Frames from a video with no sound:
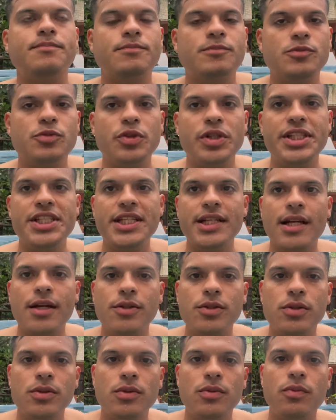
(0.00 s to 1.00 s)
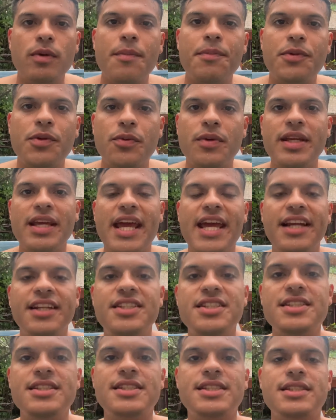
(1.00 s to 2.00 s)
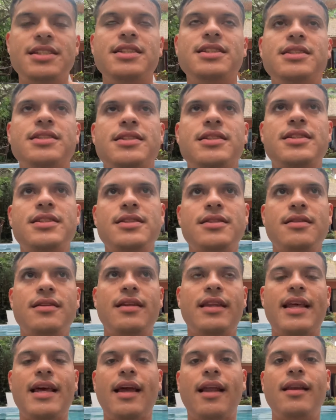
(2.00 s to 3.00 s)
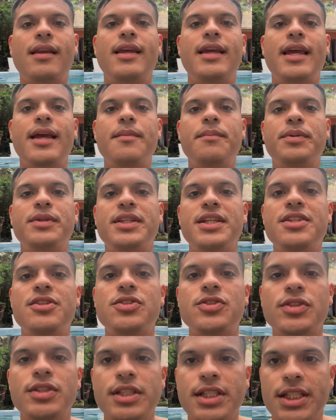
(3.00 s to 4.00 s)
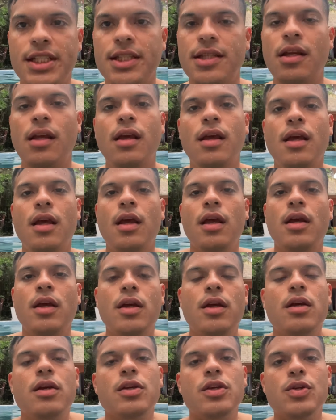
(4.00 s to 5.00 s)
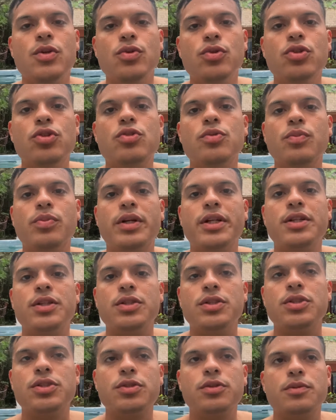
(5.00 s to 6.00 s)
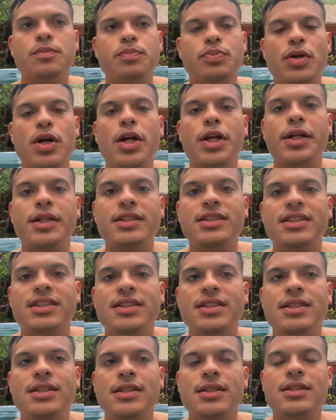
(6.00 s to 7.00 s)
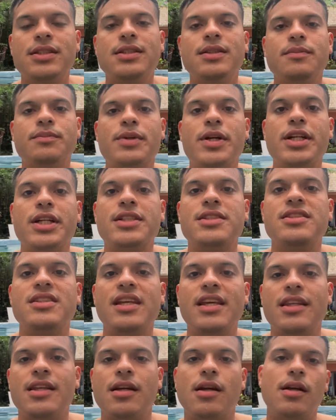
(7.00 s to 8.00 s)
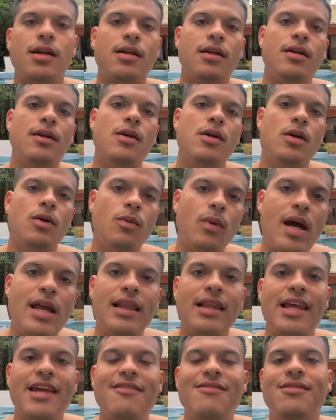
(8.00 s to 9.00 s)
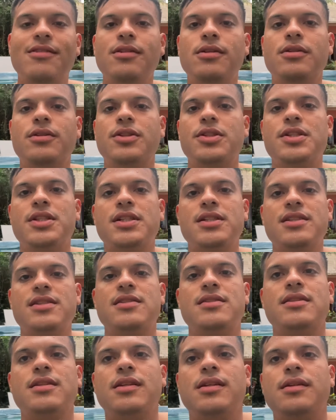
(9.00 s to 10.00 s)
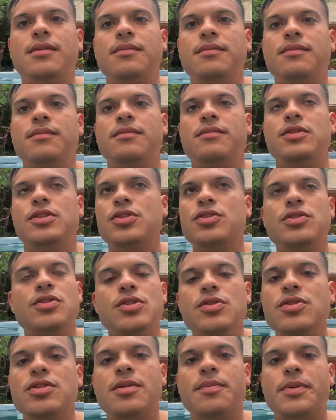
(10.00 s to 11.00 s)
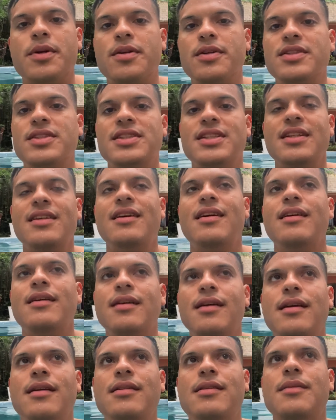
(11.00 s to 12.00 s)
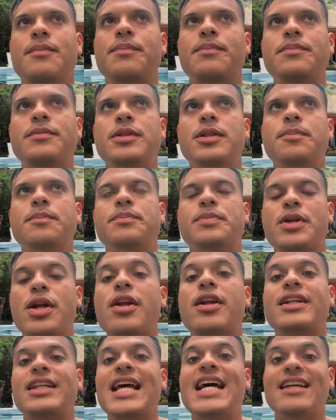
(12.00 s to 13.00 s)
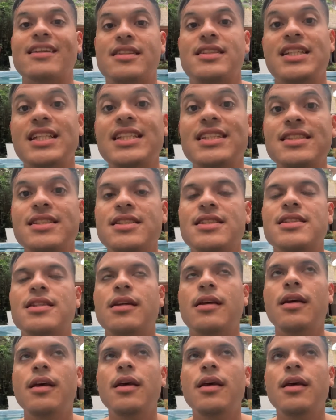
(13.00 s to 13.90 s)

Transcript: reaching out to Web3 agencies that can potentially use Bueno's products, either white label or just use the products, the product as is,